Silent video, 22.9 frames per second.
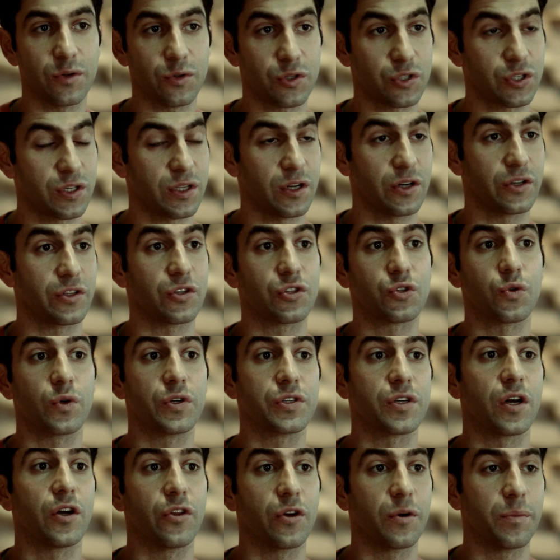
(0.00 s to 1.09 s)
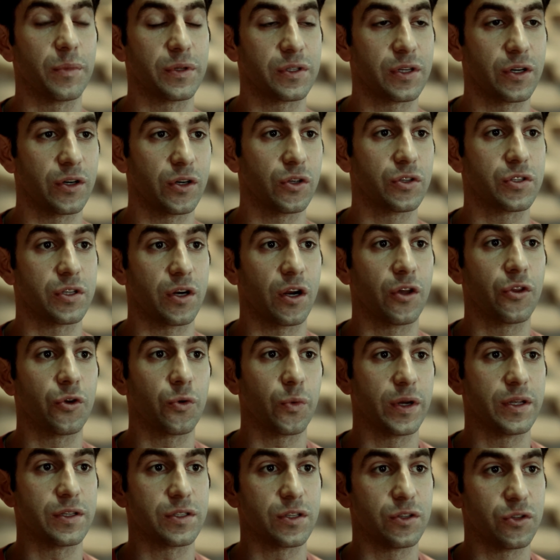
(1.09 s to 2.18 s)
started to source other materials and other
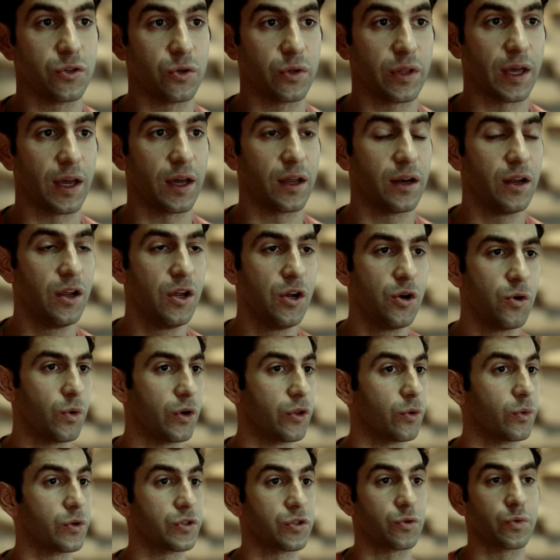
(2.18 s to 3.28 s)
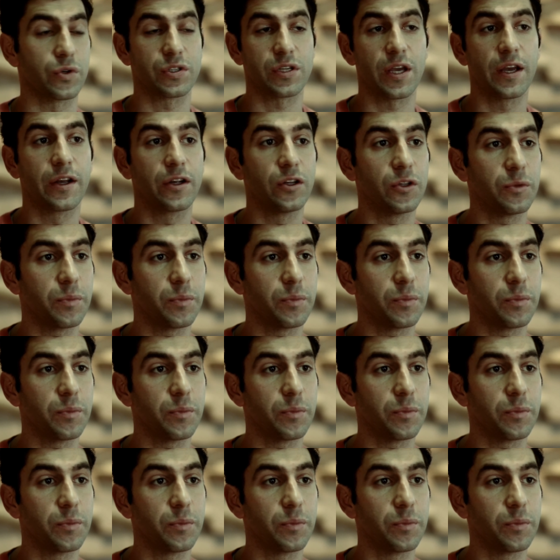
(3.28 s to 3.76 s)
ways to do that, whether it was a recycled